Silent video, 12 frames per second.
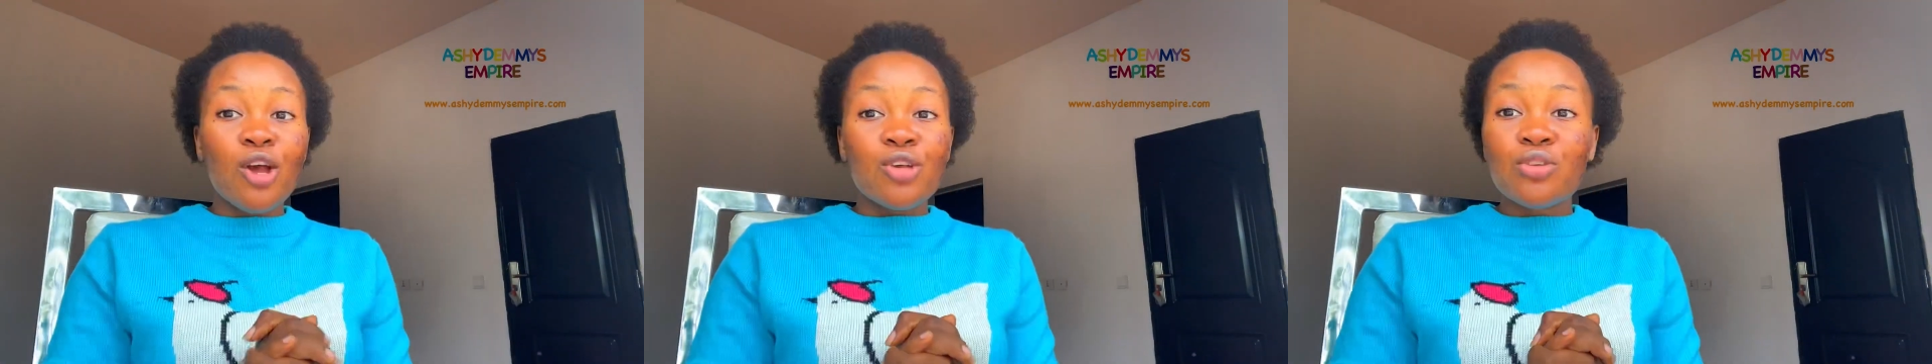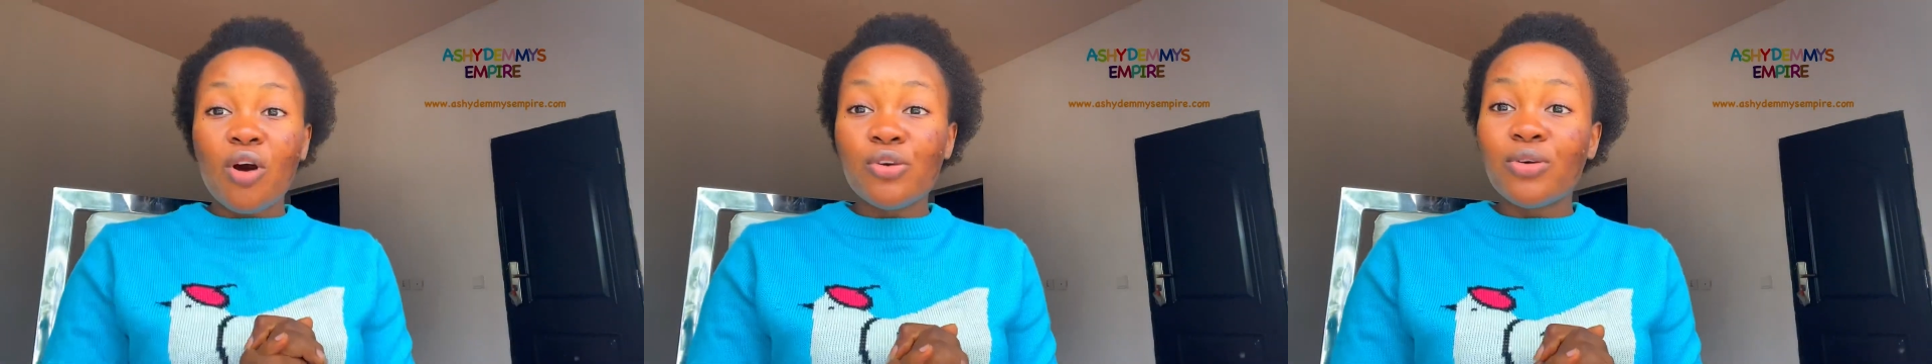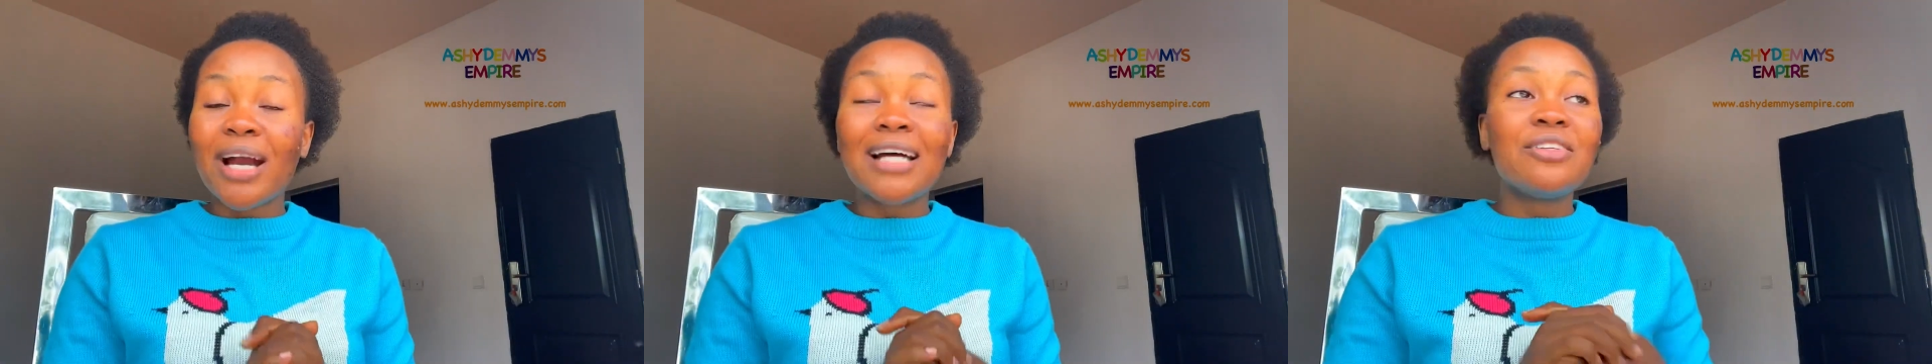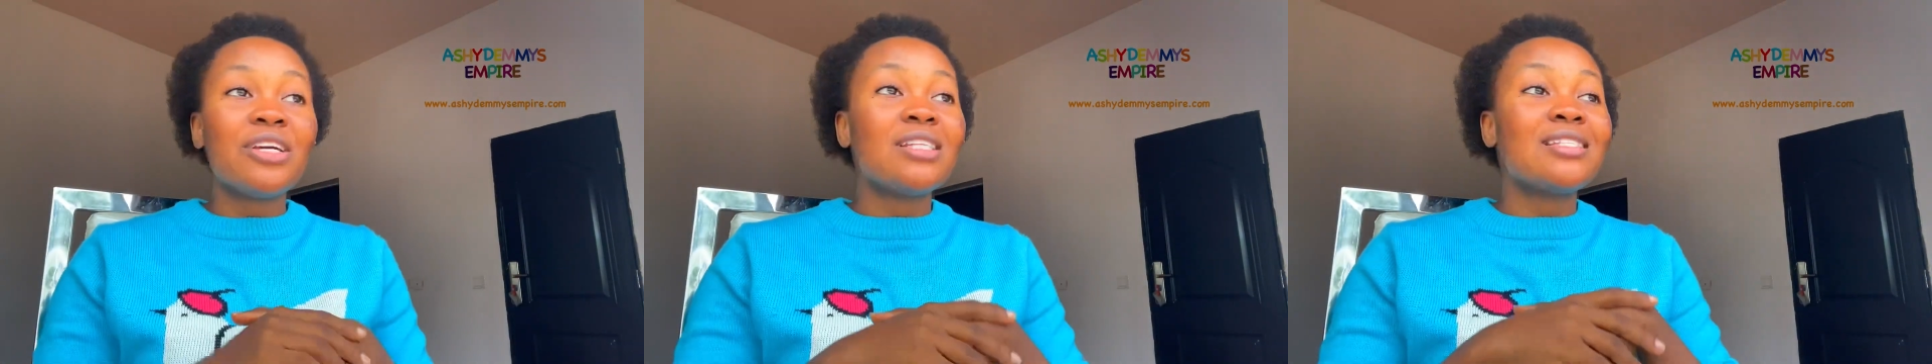so you
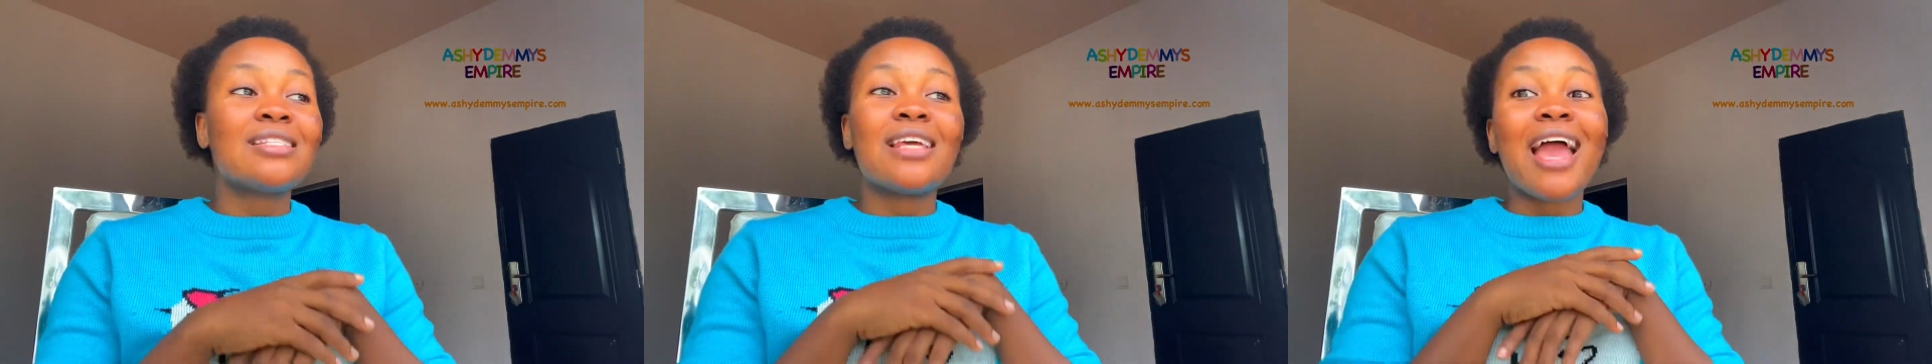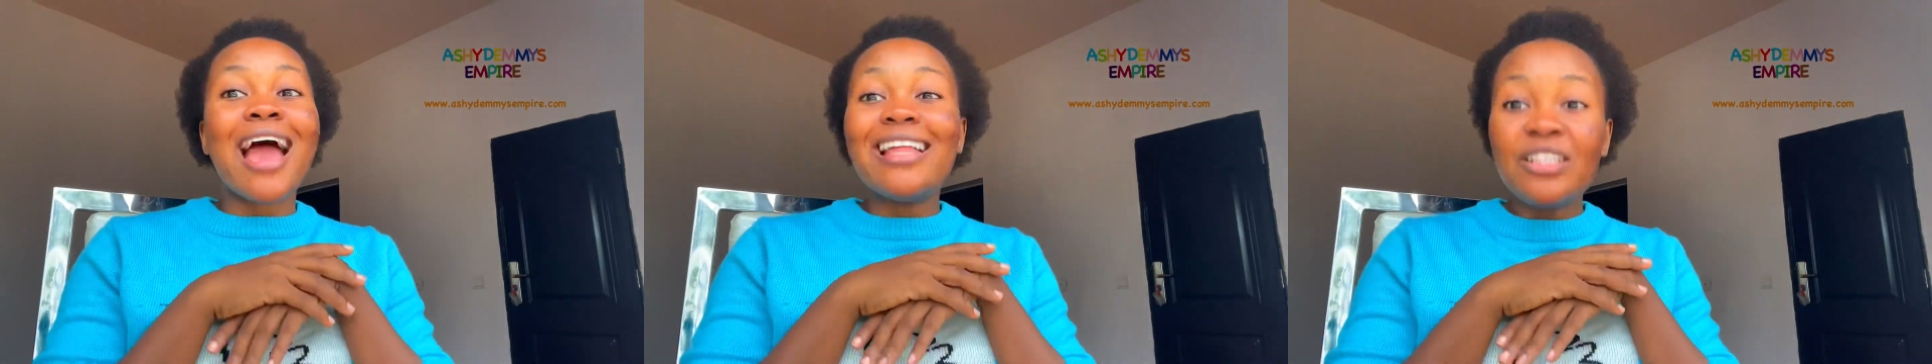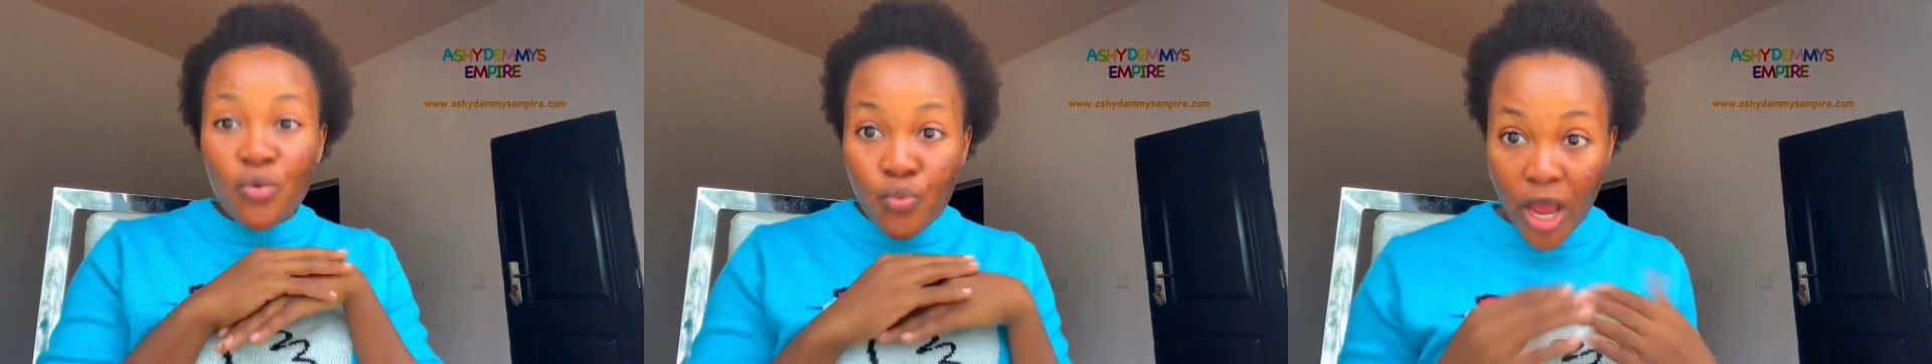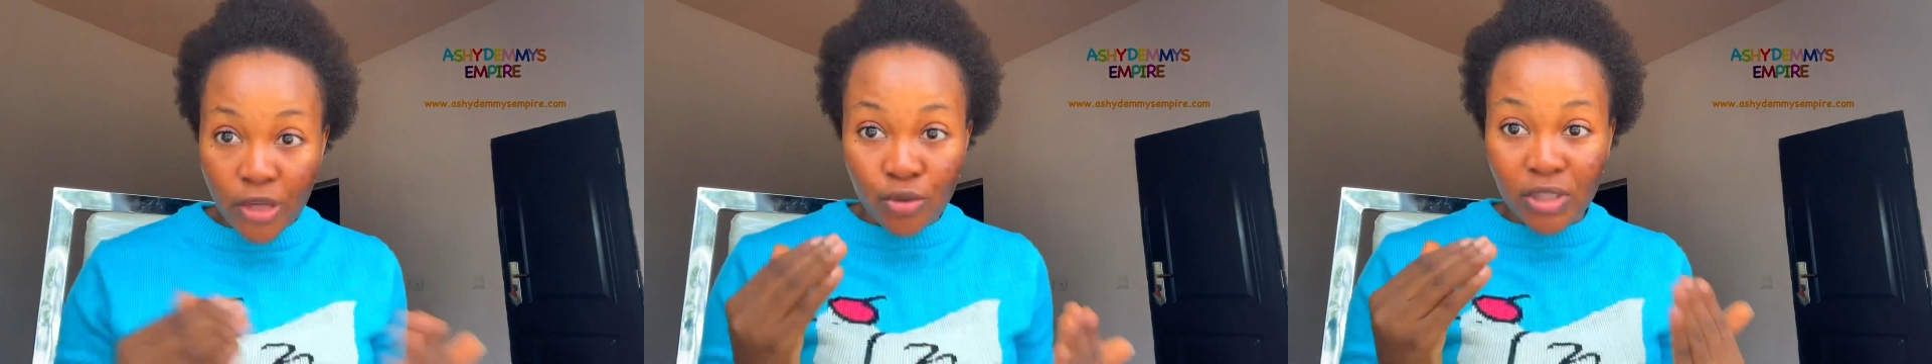can do it
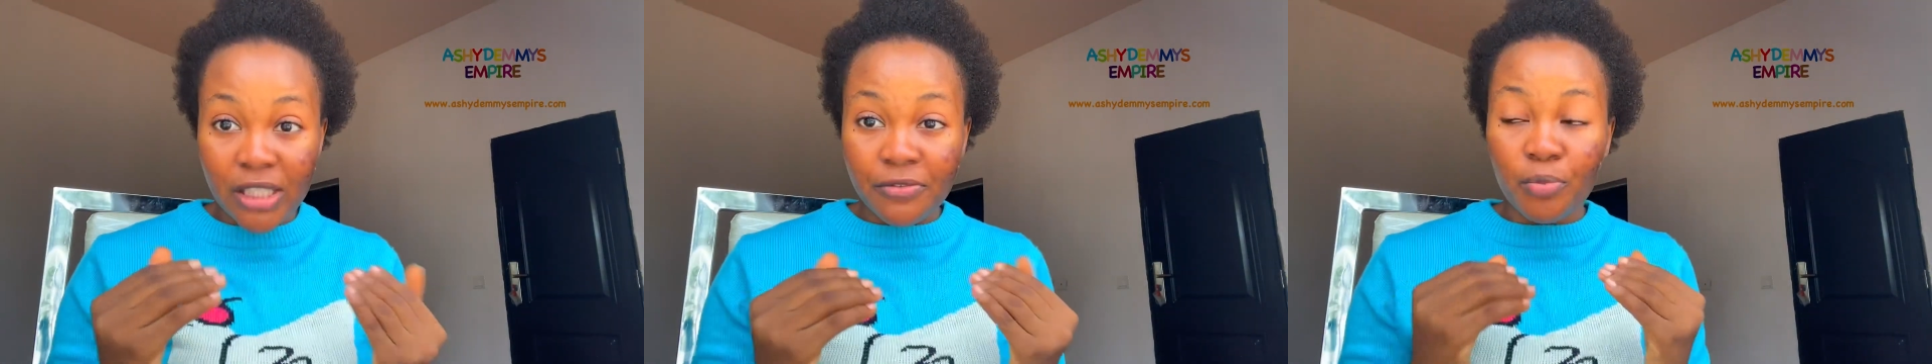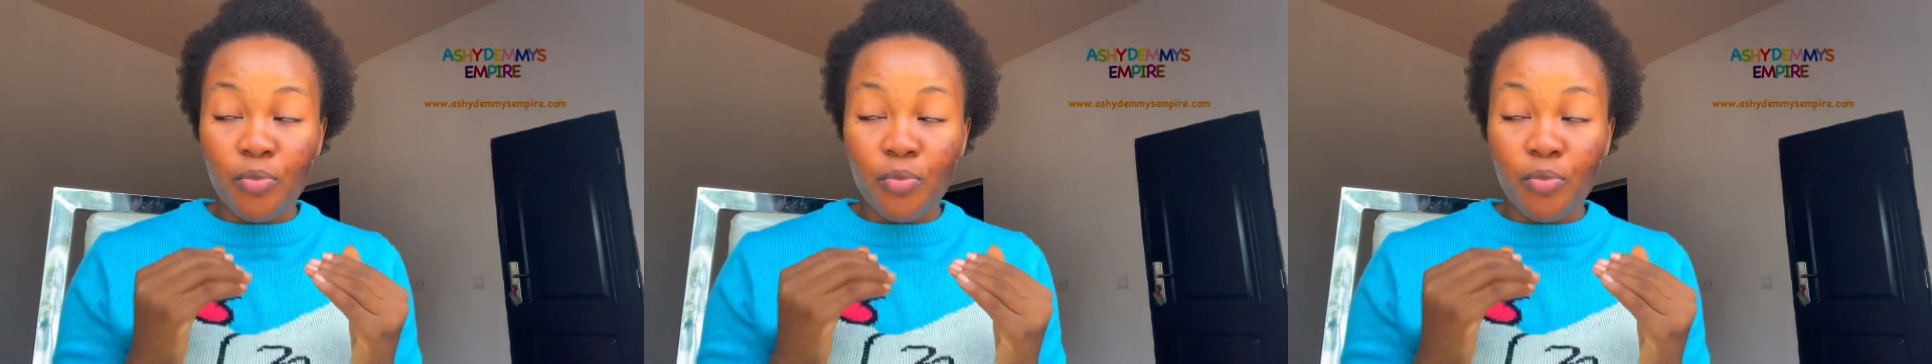anywhere you're living,